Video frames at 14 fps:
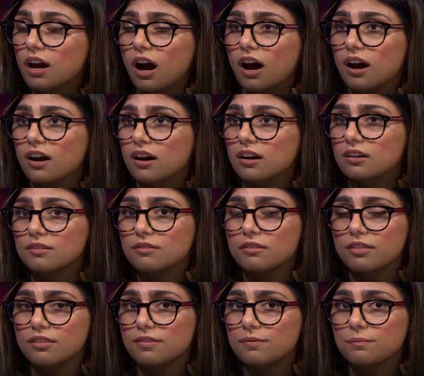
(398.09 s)
The
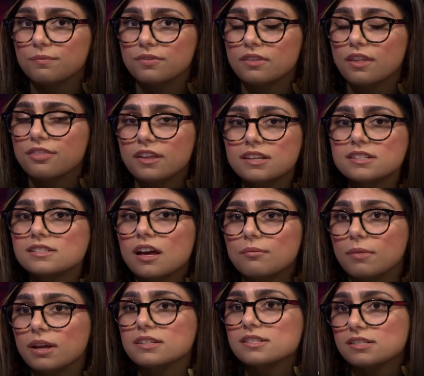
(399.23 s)
things that
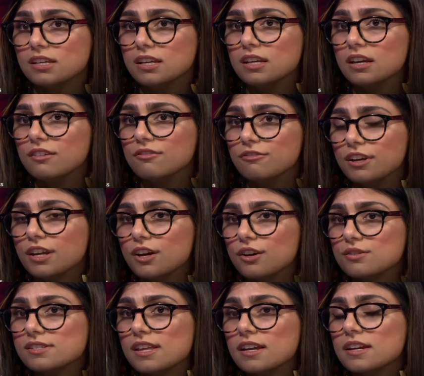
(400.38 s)
men see in videos,